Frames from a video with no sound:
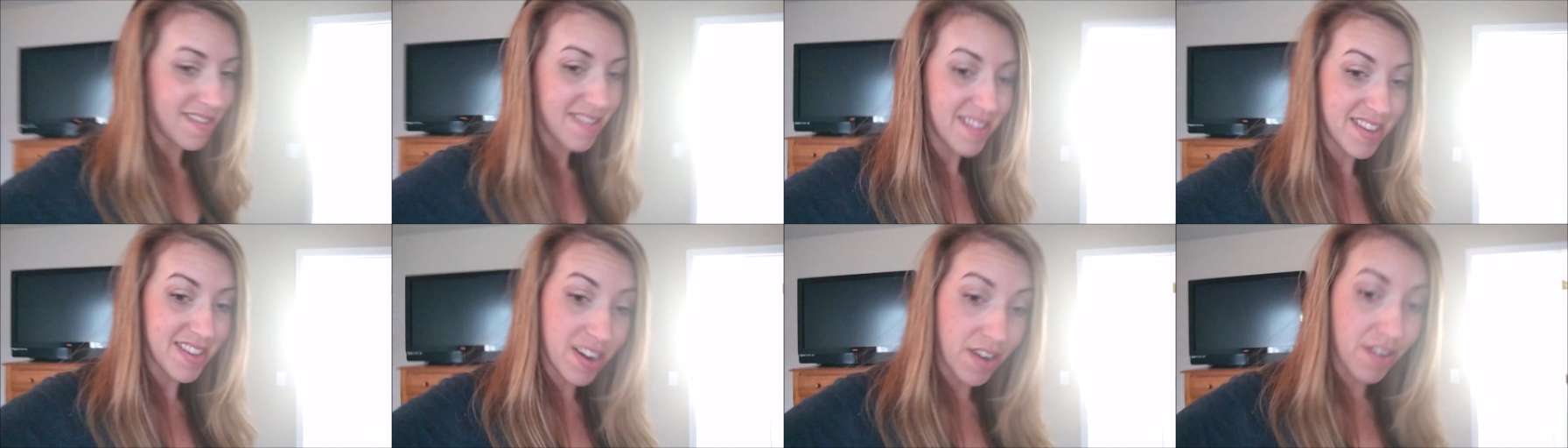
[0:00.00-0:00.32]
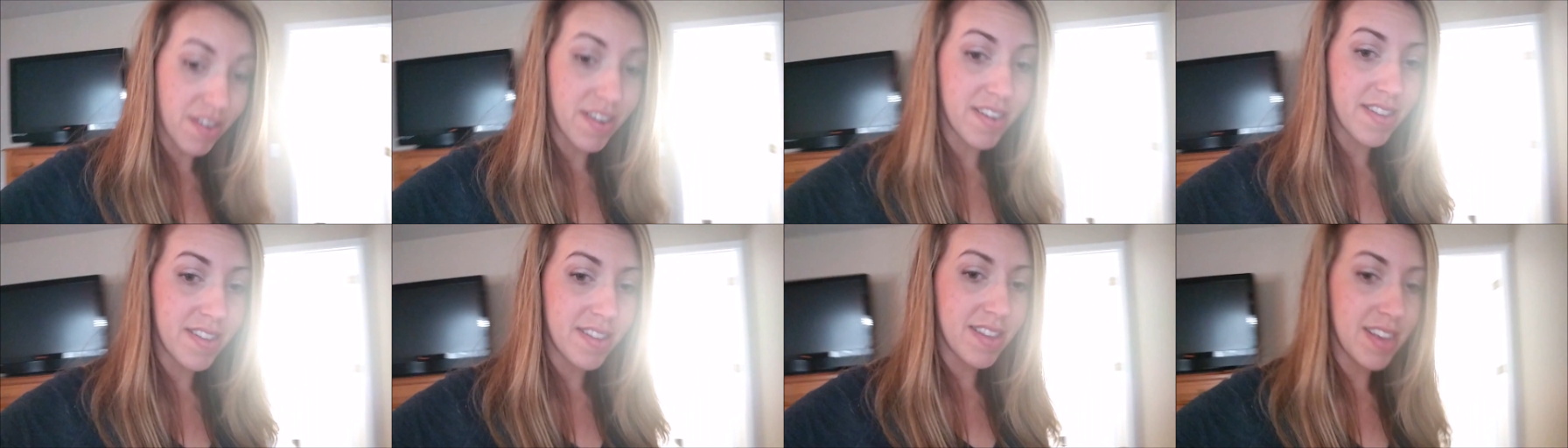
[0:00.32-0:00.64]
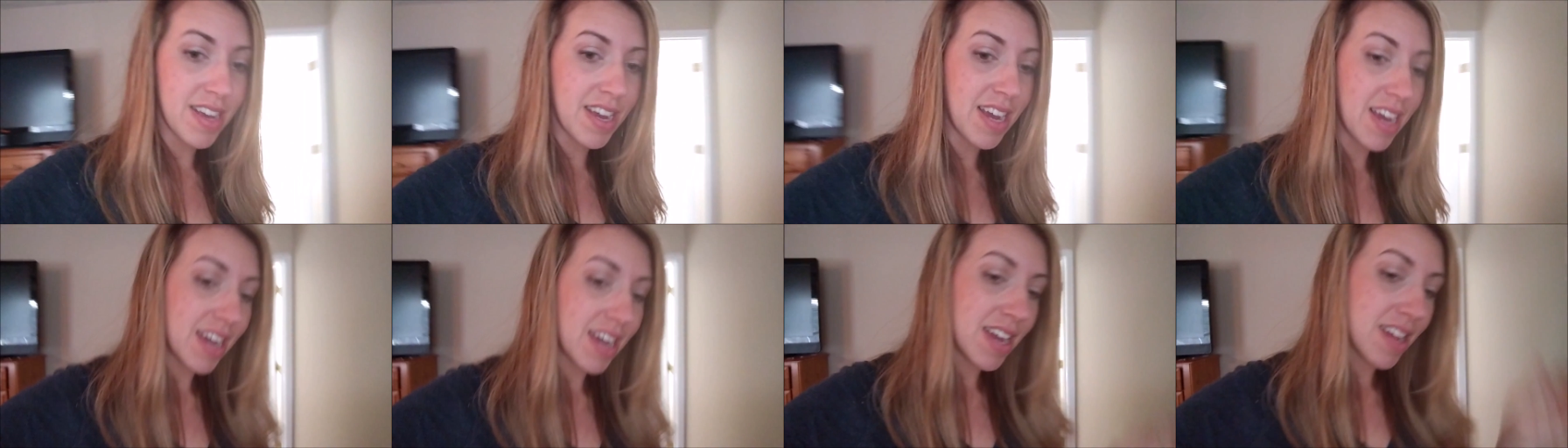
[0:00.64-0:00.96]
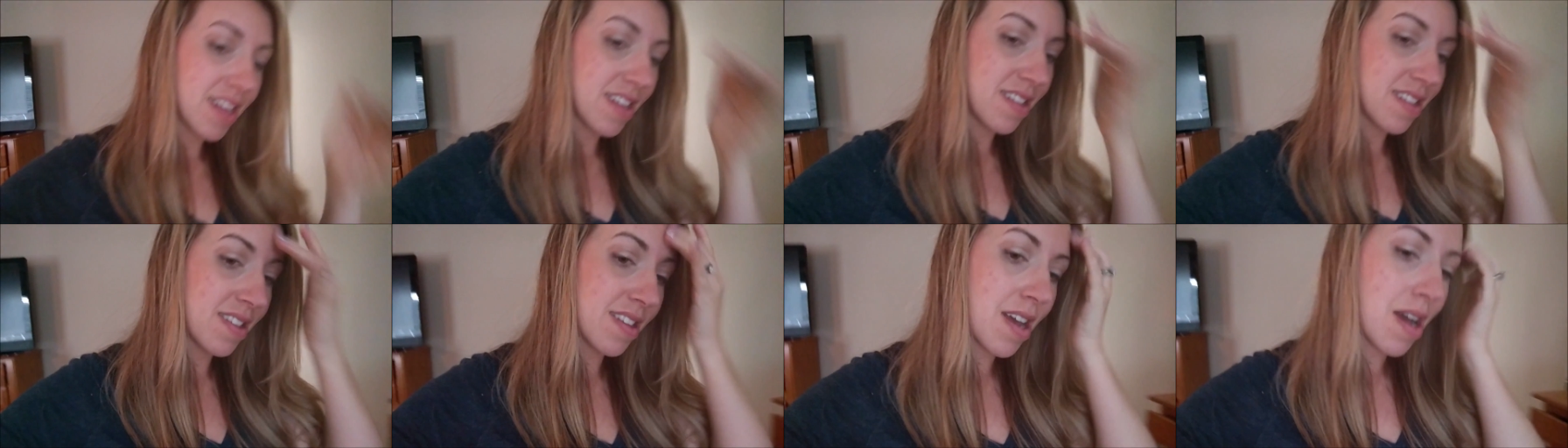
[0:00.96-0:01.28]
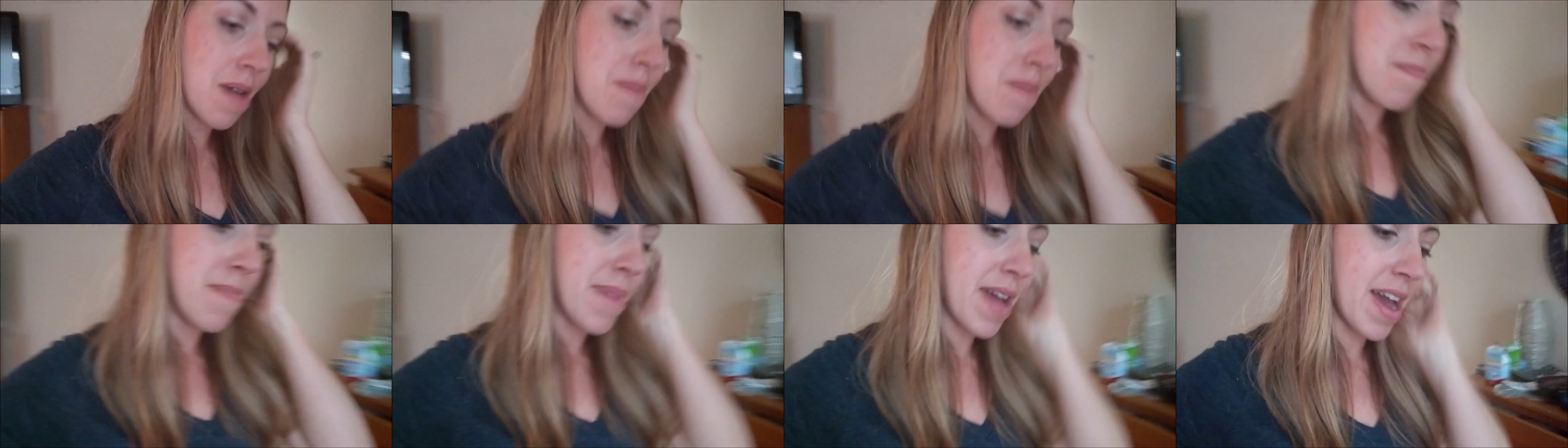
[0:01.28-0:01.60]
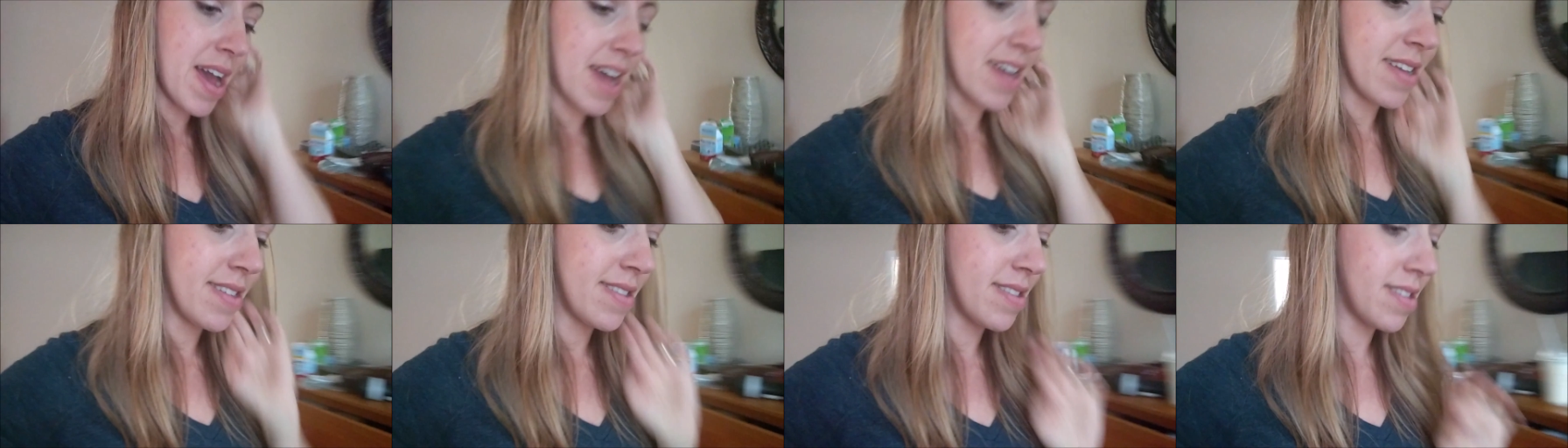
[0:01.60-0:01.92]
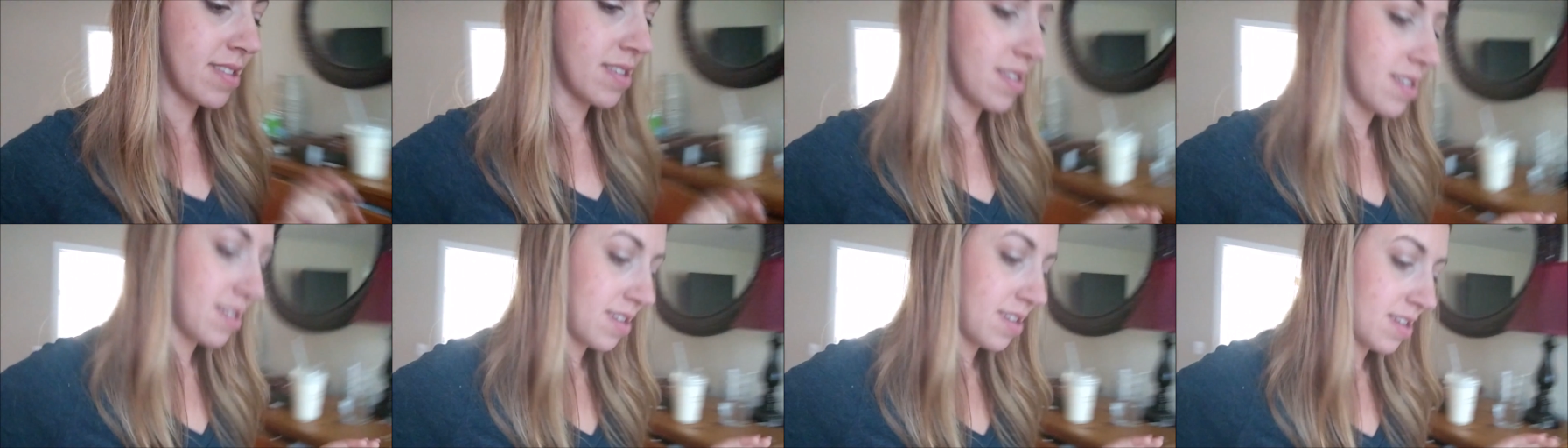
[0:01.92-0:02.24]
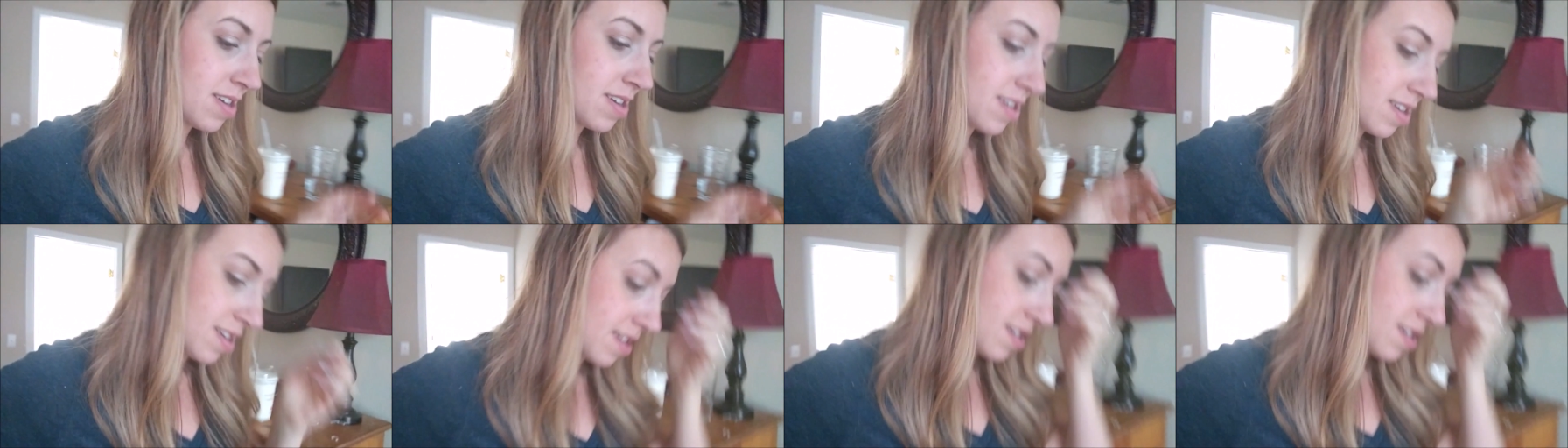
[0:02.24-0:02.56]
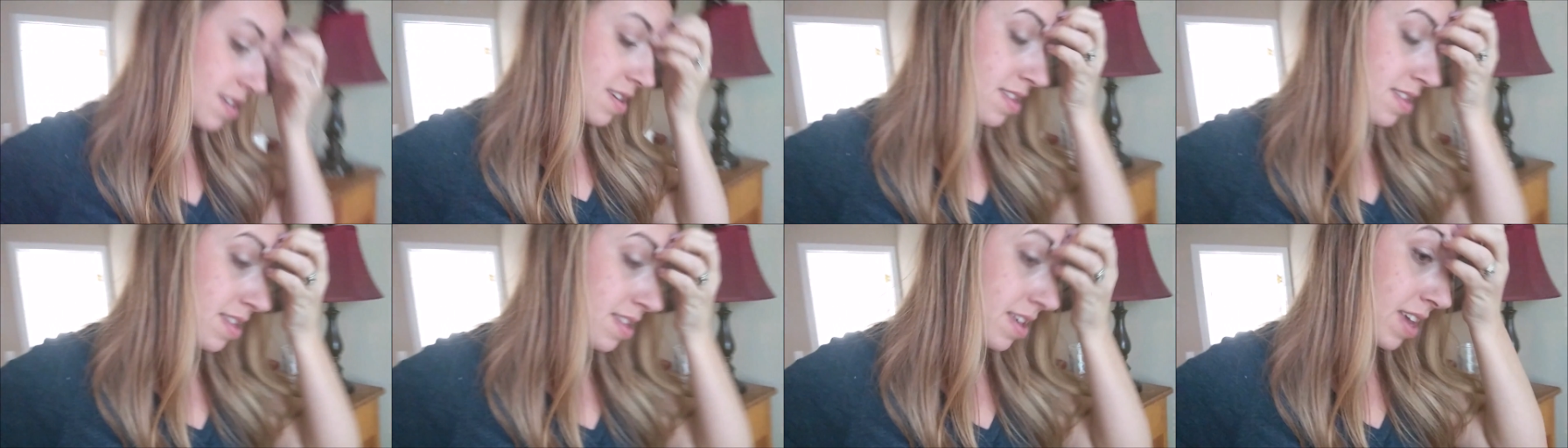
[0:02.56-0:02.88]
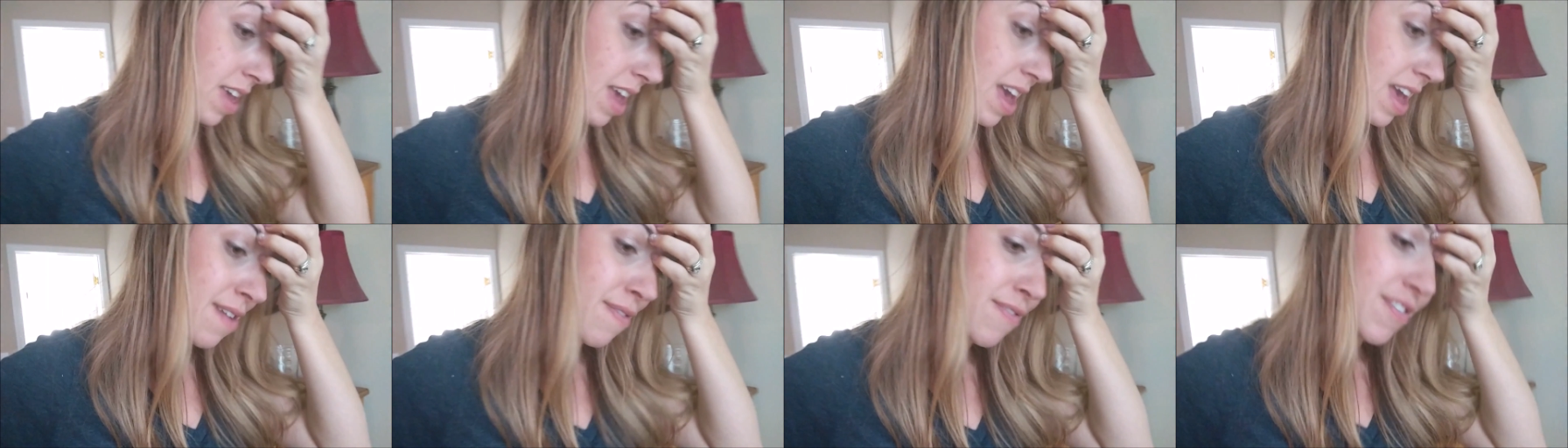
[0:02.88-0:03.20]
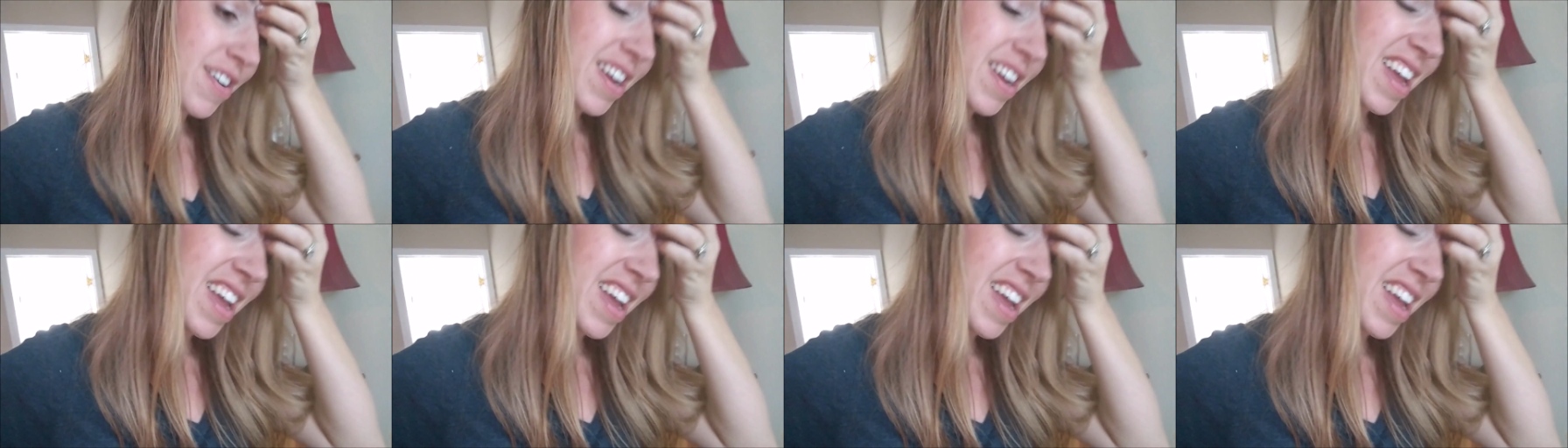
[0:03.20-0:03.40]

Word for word: Seriously, it is a mess, like every